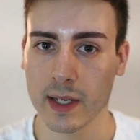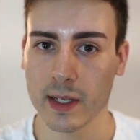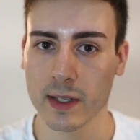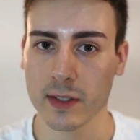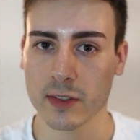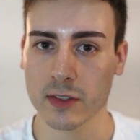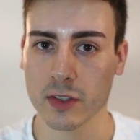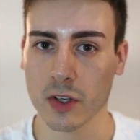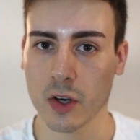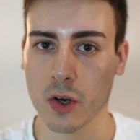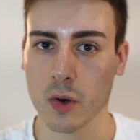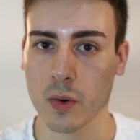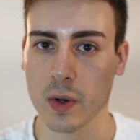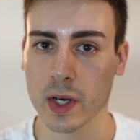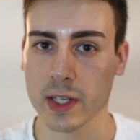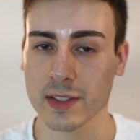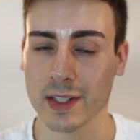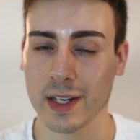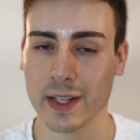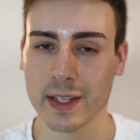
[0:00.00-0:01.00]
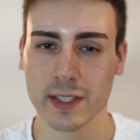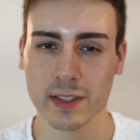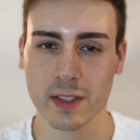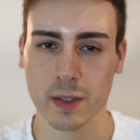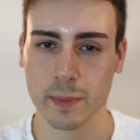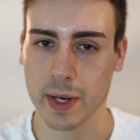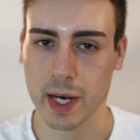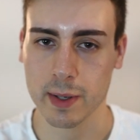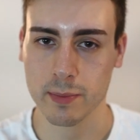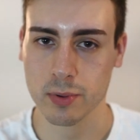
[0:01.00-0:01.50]
So it's not like it's a
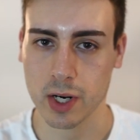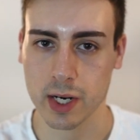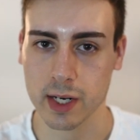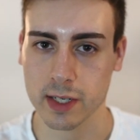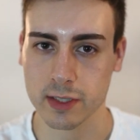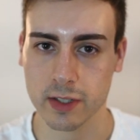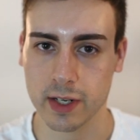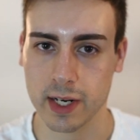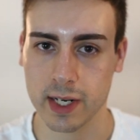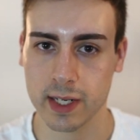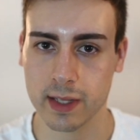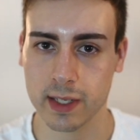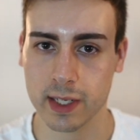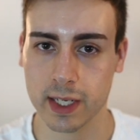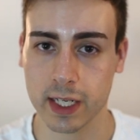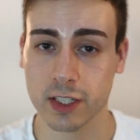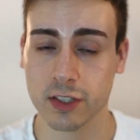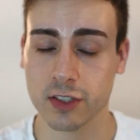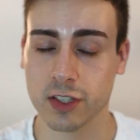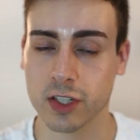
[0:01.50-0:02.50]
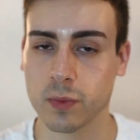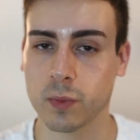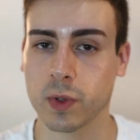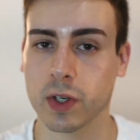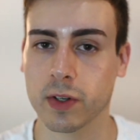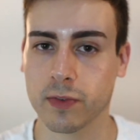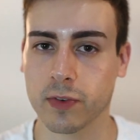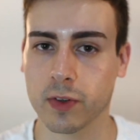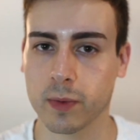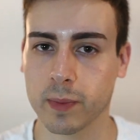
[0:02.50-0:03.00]
bad product or anything, it just didn't
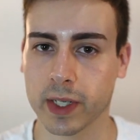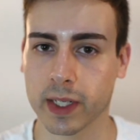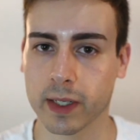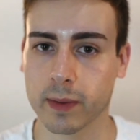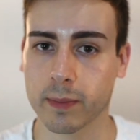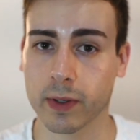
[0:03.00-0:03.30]
work for me.